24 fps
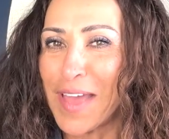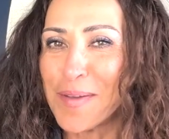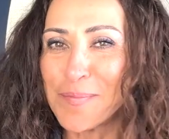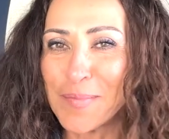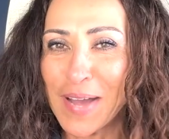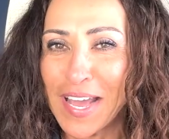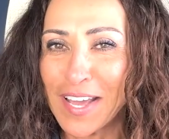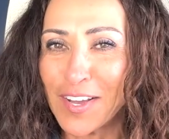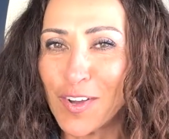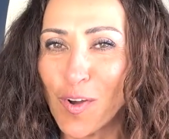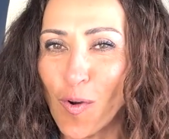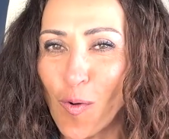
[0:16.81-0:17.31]

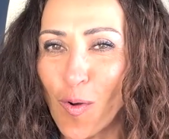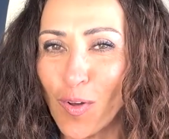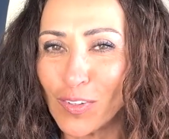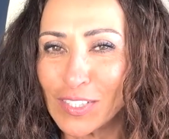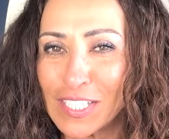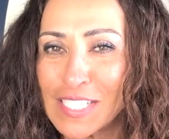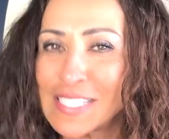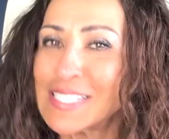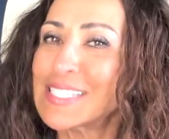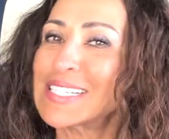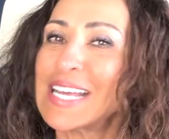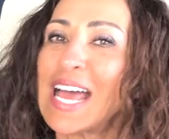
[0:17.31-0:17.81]
My goal
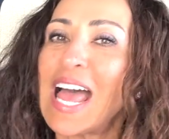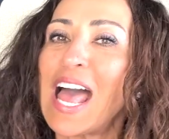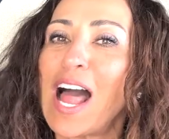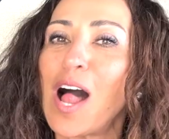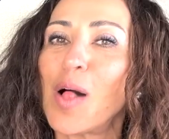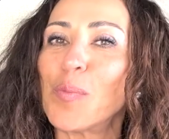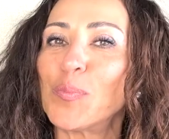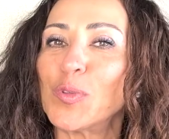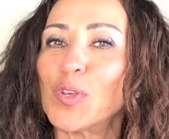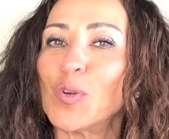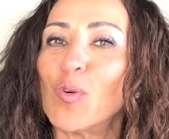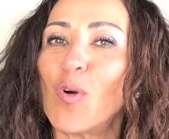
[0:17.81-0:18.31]
is to
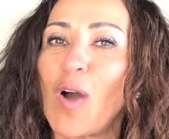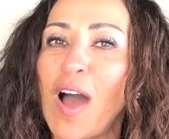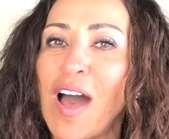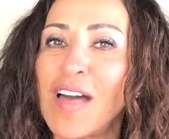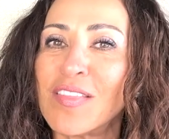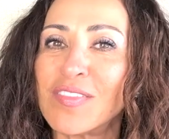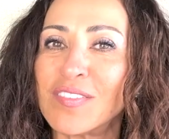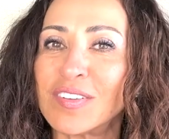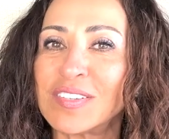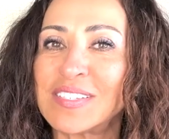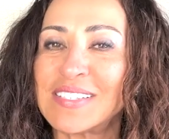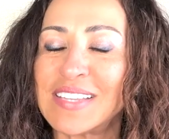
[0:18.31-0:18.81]
help you
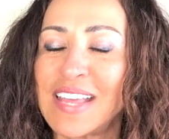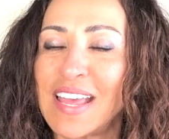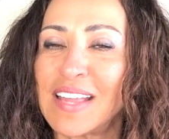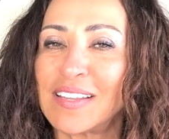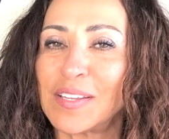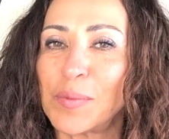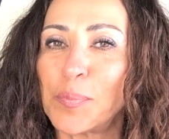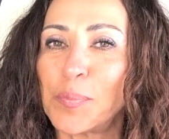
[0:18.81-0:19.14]
understand the